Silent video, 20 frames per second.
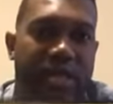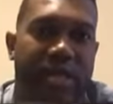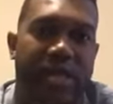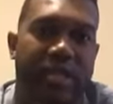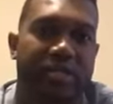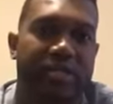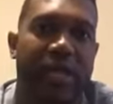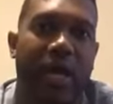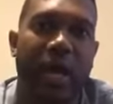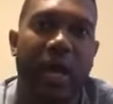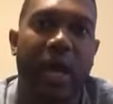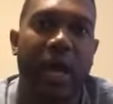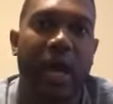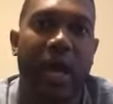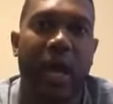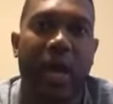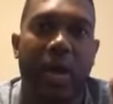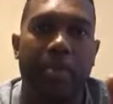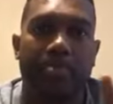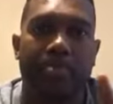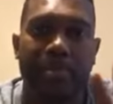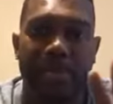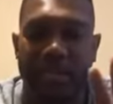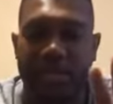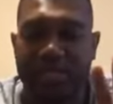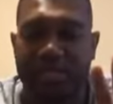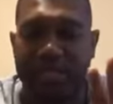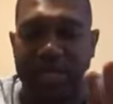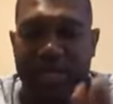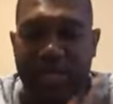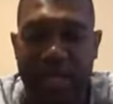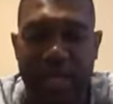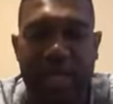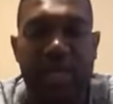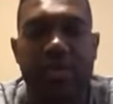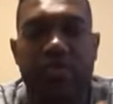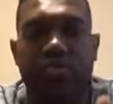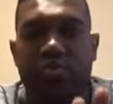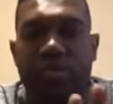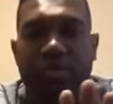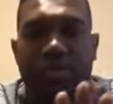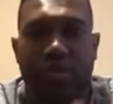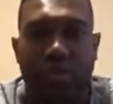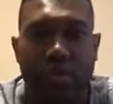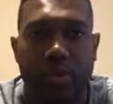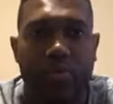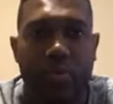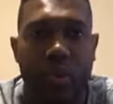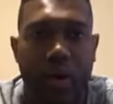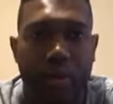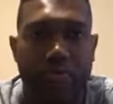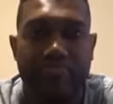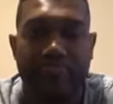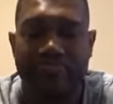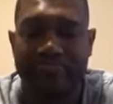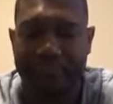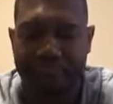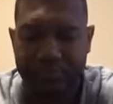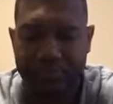to this, um, because Gideon was someone